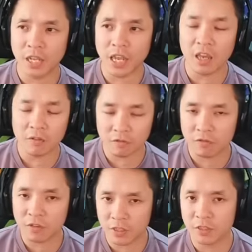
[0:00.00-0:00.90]

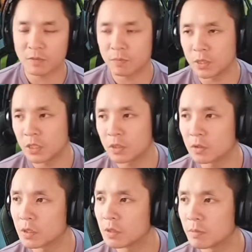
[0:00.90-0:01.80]
if it's been
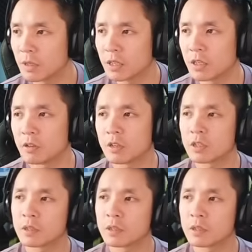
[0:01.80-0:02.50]
healed by the Irida.